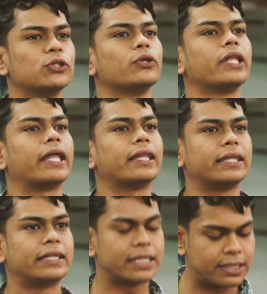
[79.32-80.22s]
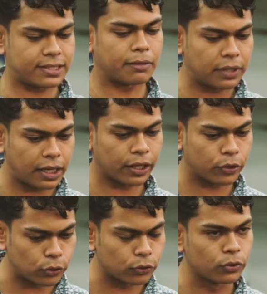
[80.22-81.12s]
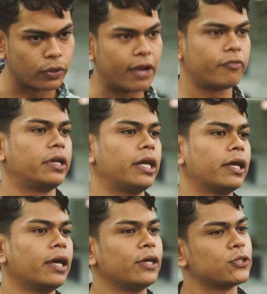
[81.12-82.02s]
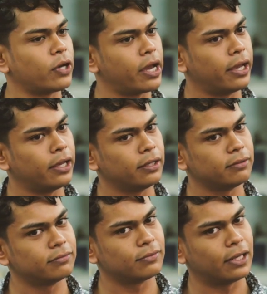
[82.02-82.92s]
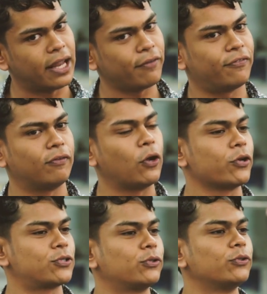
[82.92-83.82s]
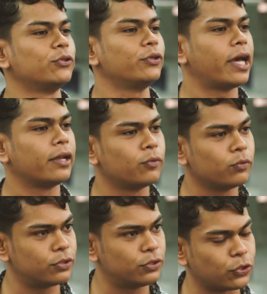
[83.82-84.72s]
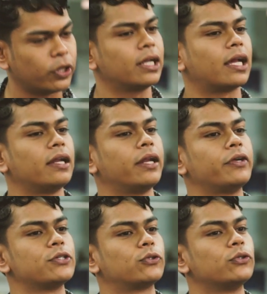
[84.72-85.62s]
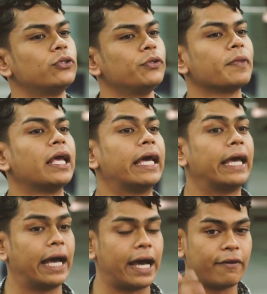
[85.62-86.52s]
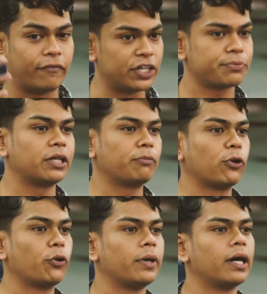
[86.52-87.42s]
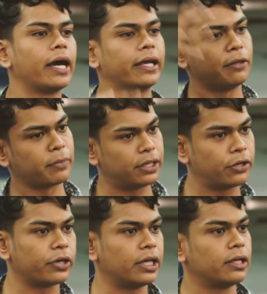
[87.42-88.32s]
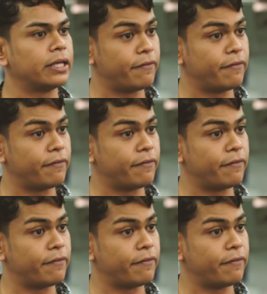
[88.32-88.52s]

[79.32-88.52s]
knew that this is something I could do every day. So I left law school and joined culinary school. I finished my diploma, I did my degree in